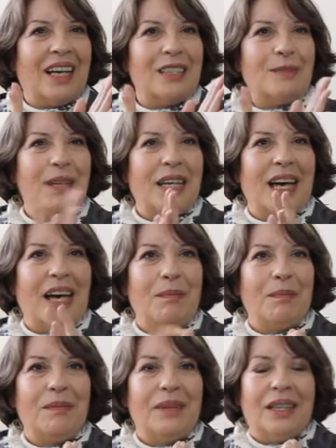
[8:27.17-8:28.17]
has
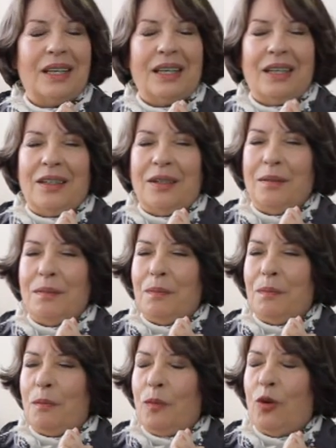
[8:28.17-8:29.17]
become
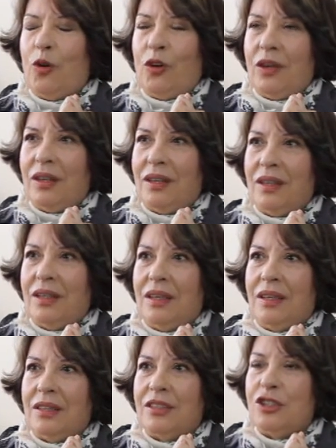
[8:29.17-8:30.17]
more
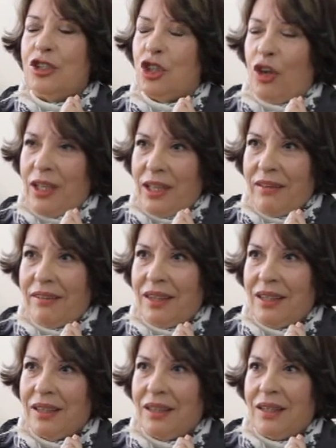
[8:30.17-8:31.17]
solid.
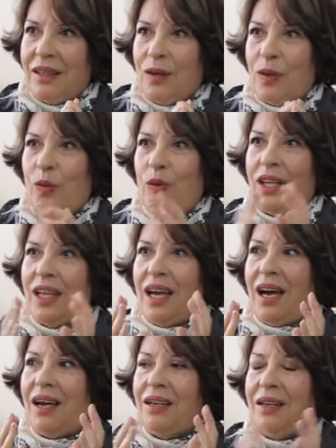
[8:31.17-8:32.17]
We
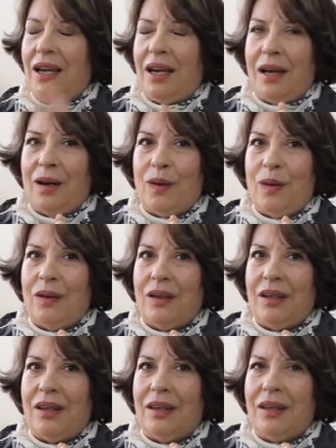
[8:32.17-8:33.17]
are now,
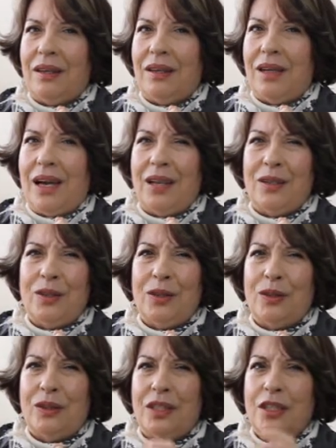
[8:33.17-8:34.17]

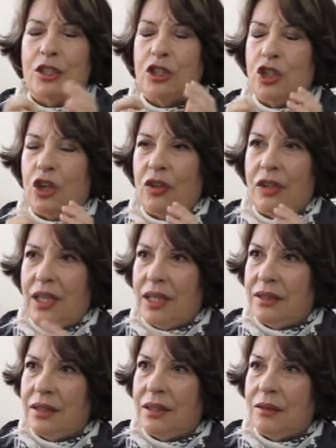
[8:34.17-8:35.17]
so
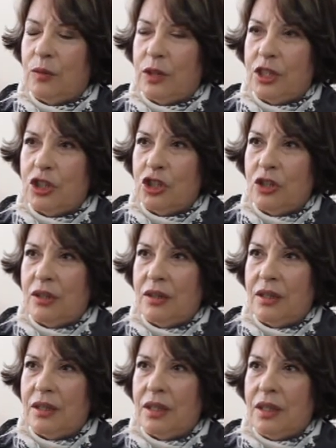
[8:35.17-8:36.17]
connected with each
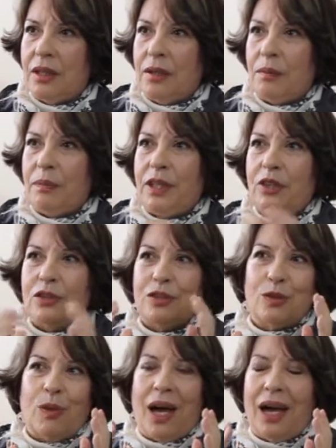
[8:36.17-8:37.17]
other,
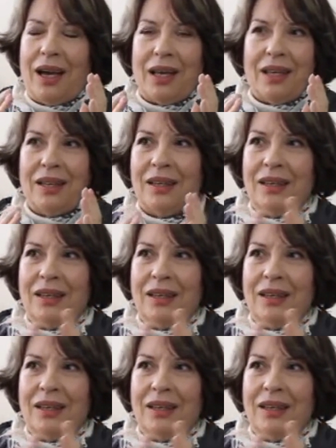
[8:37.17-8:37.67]
because why?